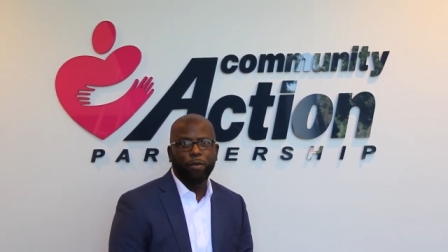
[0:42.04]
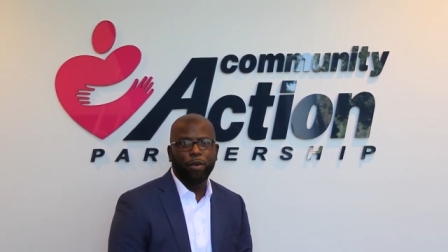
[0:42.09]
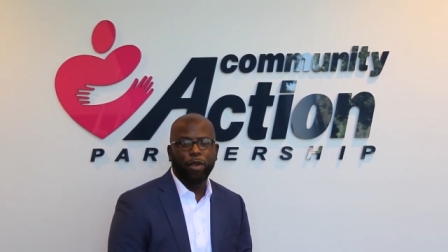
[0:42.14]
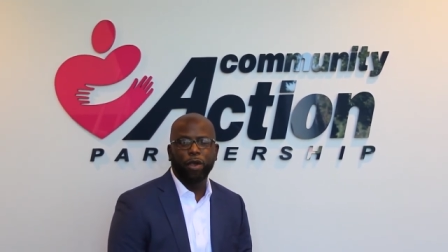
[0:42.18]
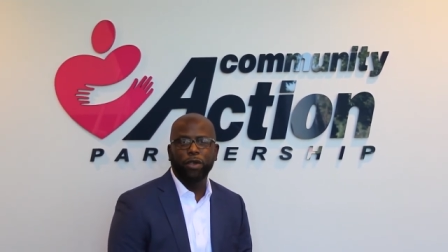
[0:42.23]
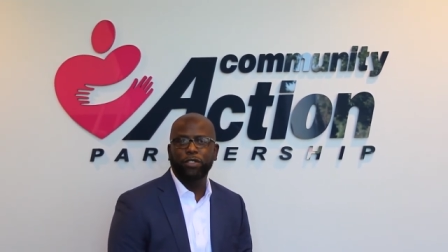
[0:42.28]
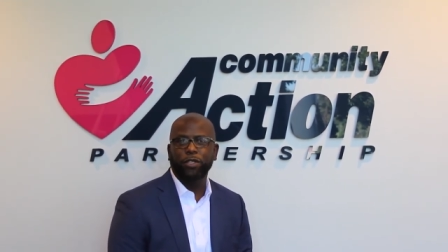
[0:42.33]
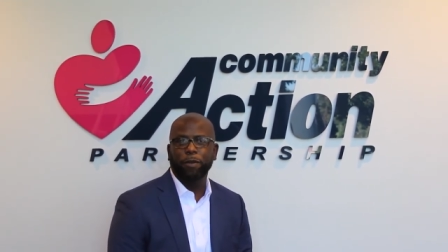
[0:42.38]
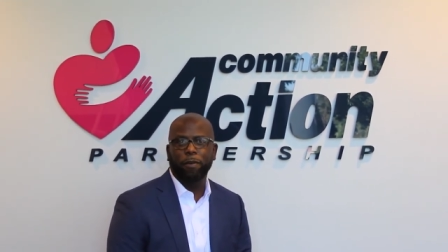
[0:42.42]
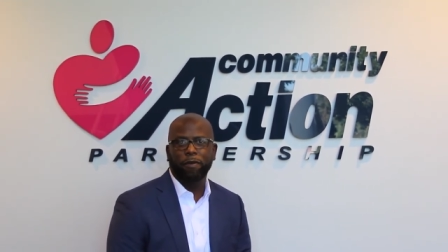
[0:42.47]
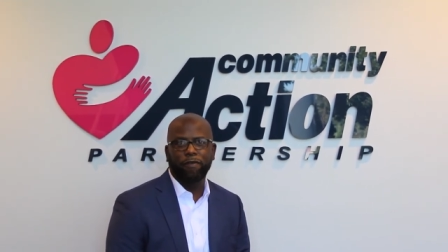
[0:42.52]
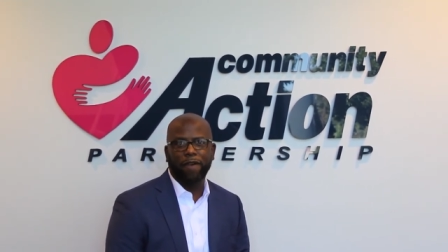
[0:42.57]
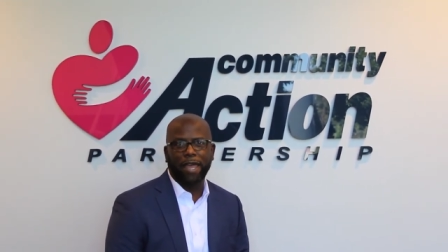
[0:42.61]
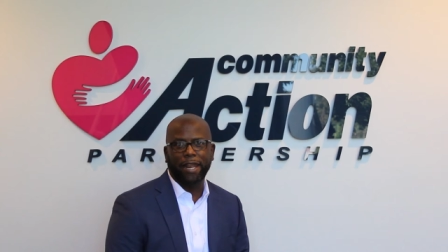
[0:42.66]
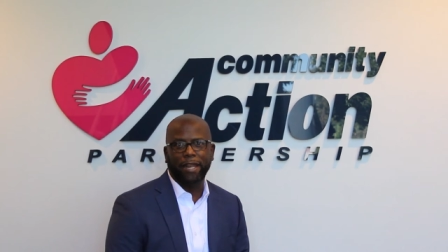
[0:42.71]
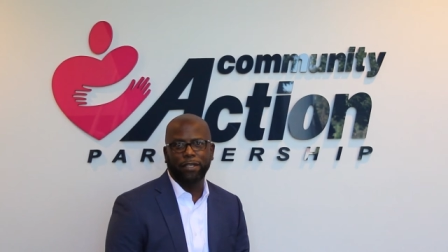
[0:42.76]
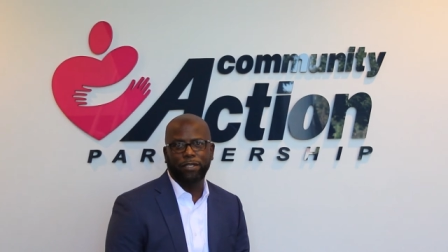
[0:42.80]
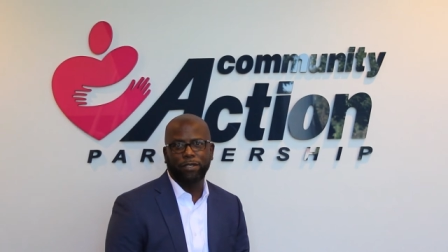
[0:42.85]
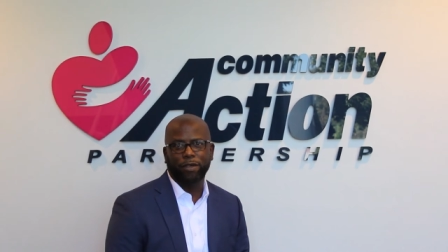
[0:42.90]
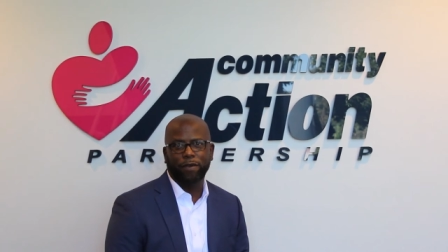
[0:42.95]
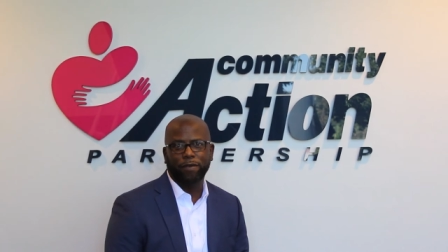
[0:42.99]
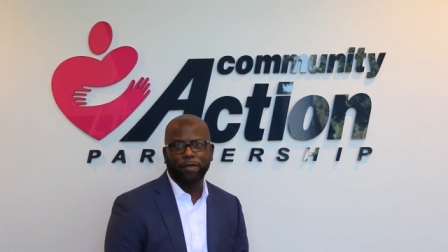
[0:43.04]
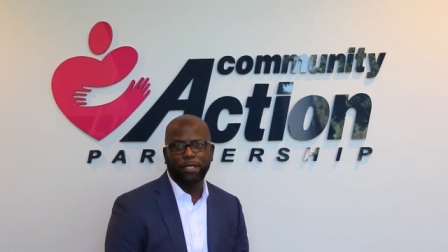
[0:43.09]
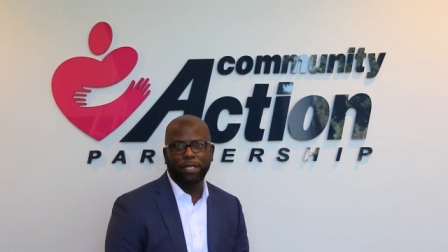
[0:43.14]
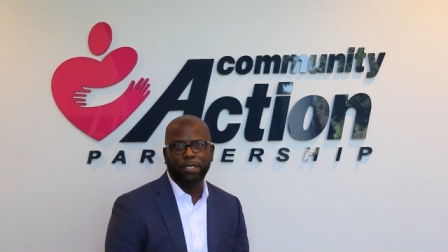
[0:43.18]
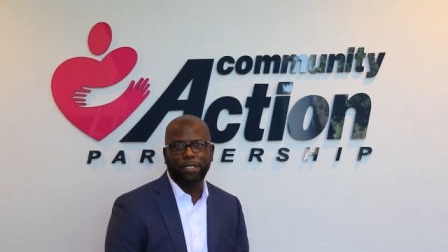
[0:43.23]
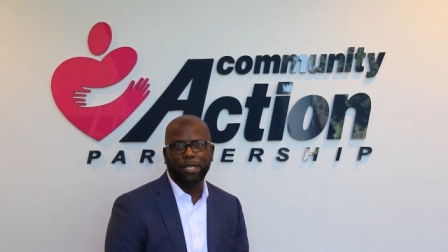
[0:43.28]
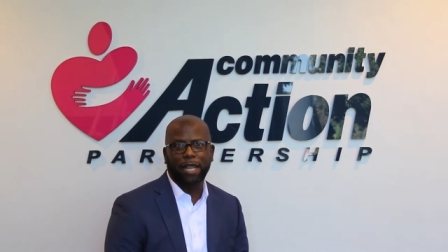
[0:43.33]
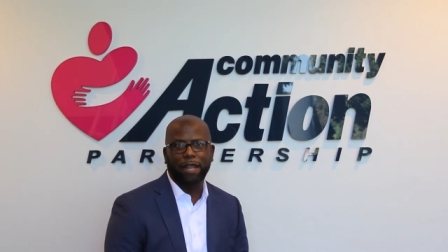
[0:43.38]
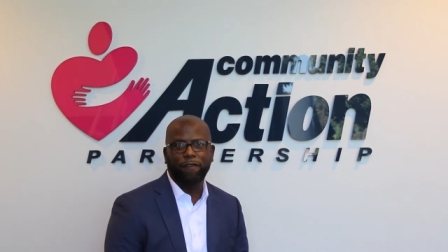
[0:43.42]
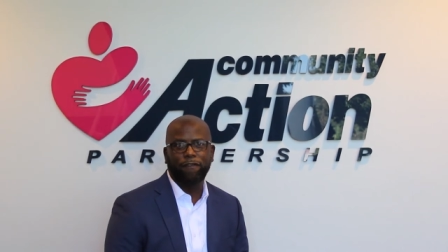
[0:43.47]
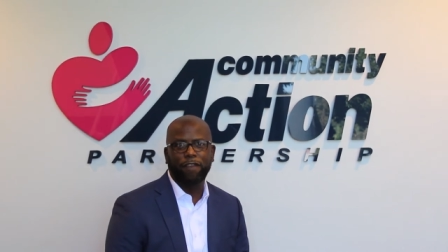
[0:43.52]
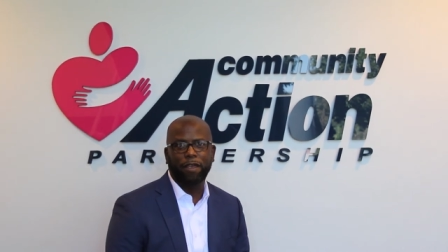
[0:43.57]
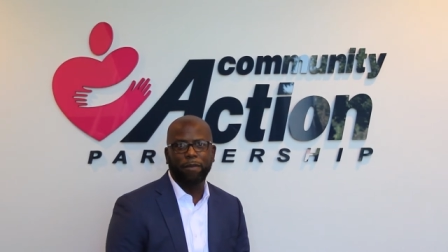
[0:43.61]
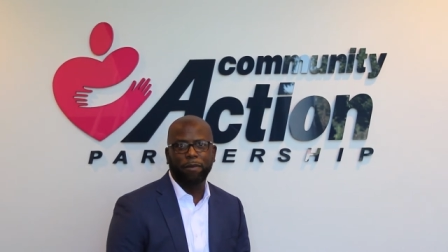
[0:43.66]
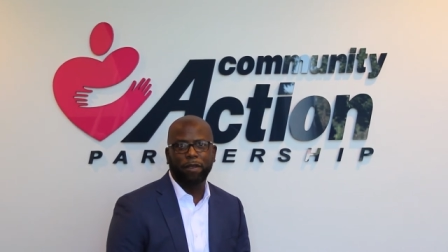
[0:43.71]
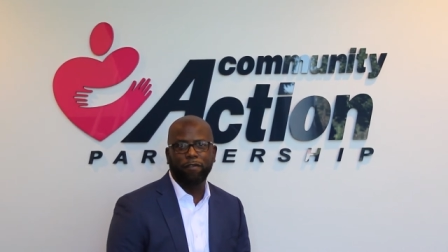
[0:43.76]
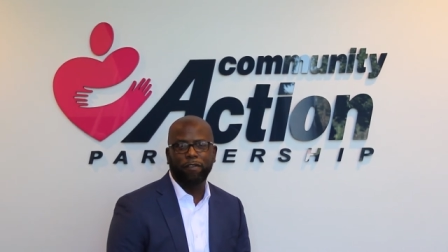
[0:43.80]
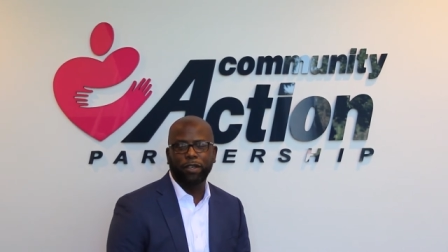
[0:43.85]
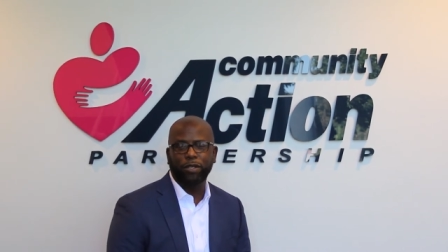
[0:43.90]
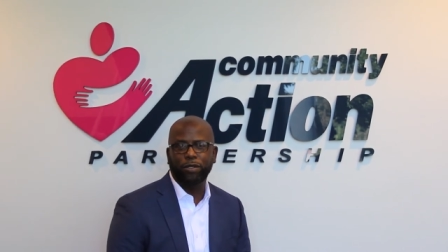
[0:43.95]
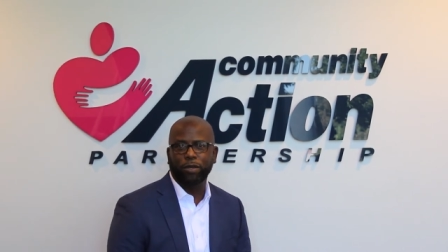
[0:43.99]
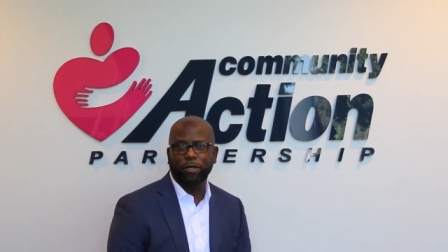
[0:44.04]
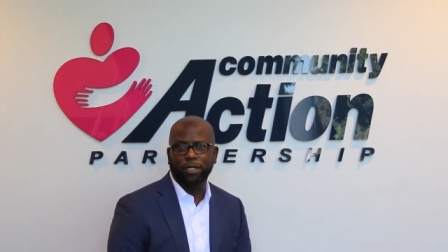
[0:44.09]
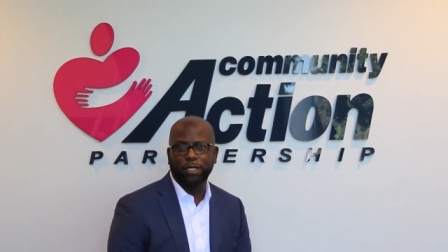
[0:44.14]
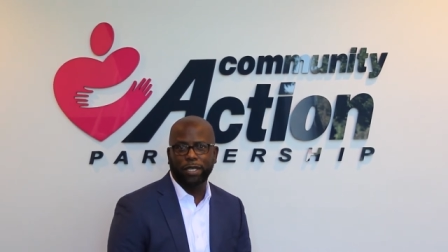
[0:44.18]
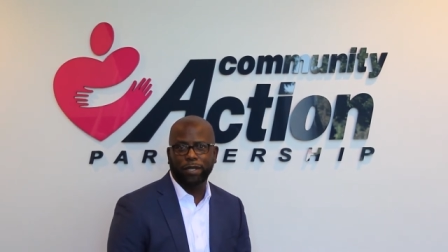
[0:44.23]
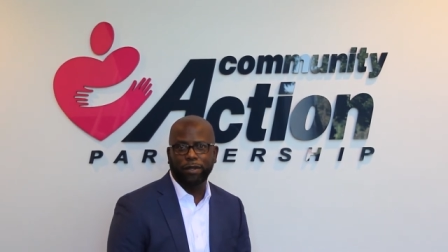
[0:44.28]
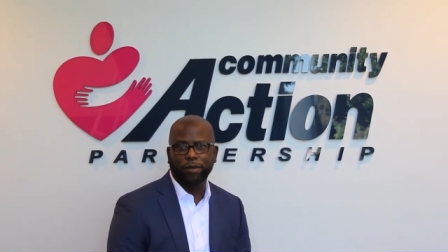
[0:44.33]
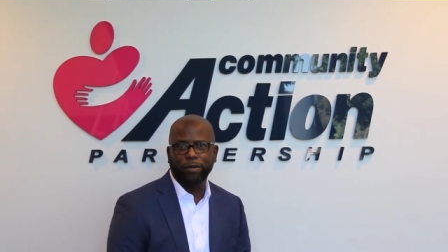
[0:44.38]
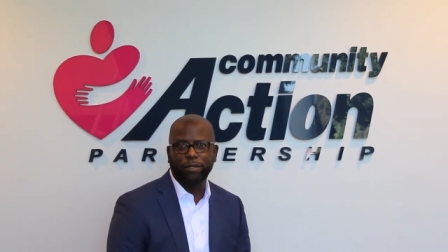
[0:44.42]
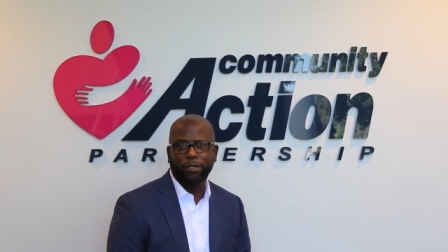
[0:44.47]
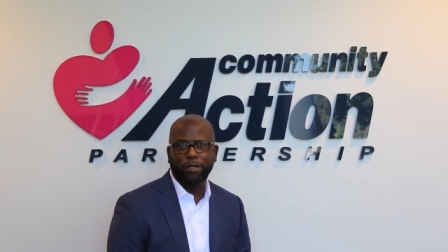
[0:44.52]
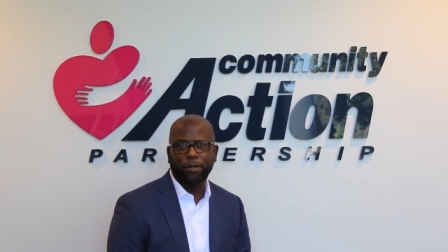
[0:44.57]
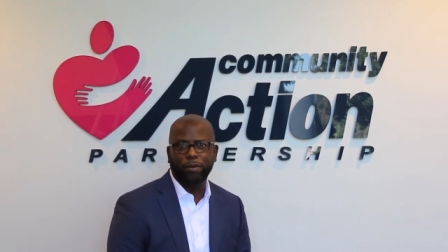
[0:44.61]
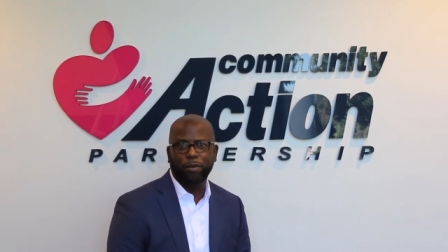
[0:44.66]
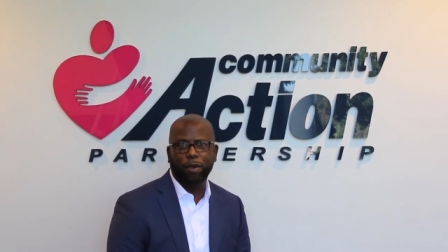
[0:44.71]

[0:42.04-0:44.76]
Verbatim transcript: We're also providing services at our family resource centers,